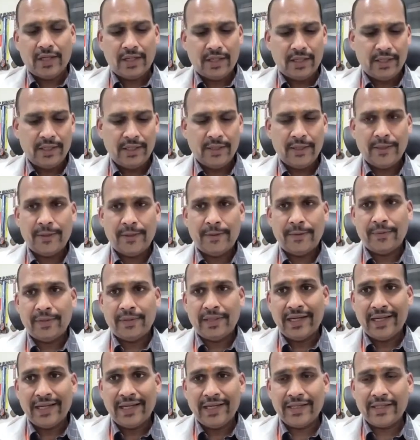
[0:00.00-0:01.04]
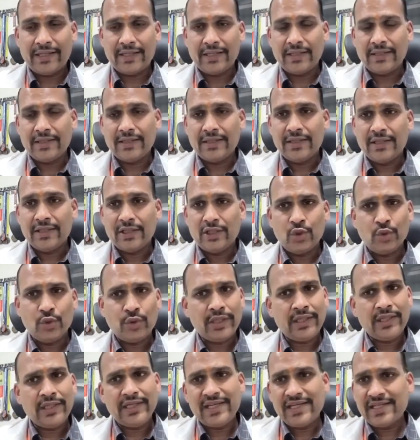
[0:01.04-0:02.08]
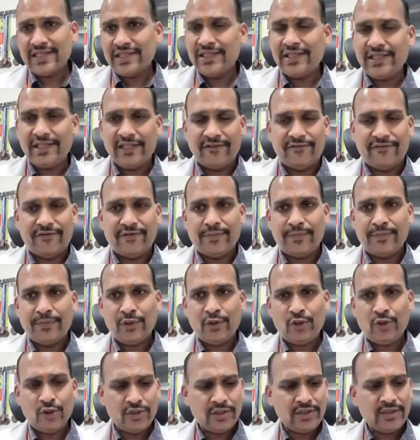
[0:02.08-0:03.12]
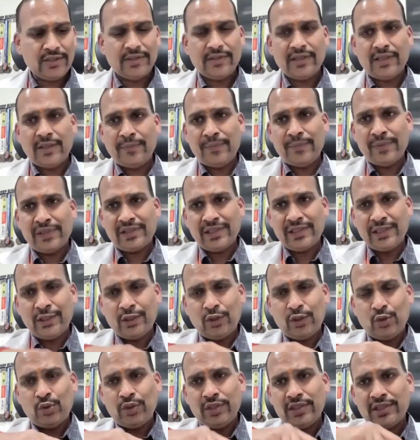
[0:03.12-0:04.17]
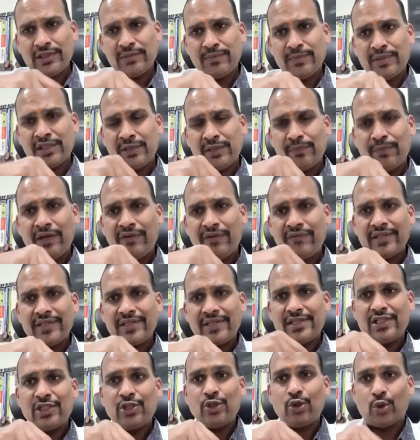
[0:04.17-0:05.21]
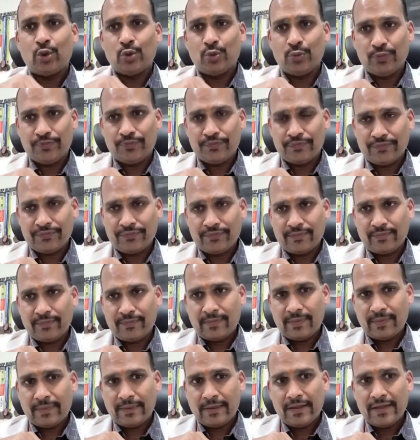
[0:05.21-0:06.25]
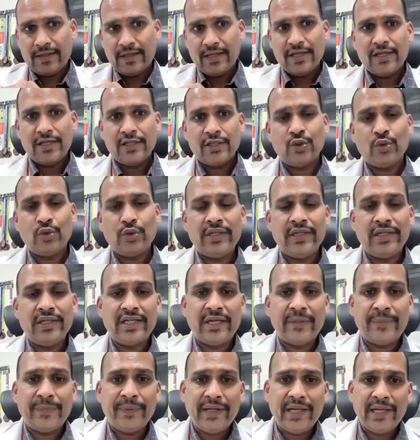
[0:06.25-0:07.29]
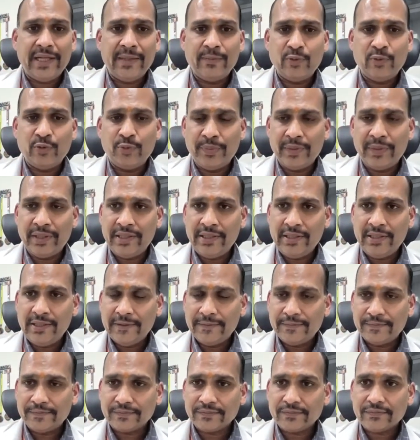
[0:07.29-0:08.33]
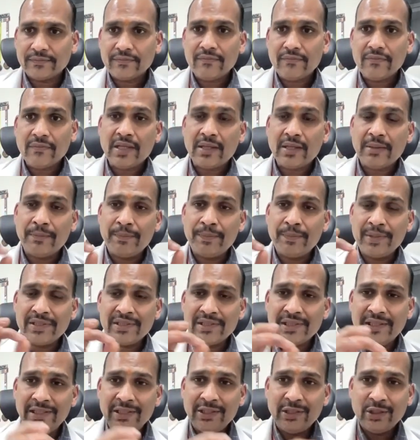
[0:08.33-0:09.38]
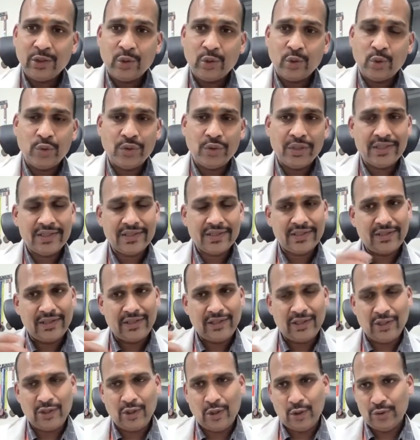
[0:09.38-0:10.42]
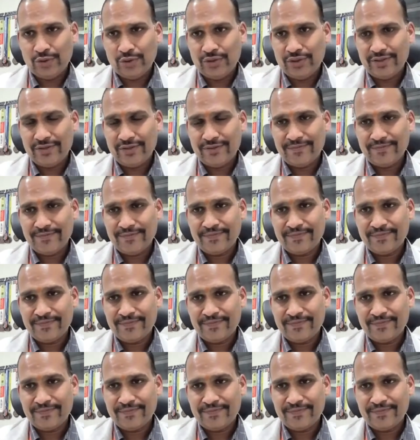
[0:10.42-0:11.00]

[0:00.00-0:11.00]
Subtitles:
leg, you can easily lift because the muscle power is zero. So in rapid eye movement, muscle tone is lost.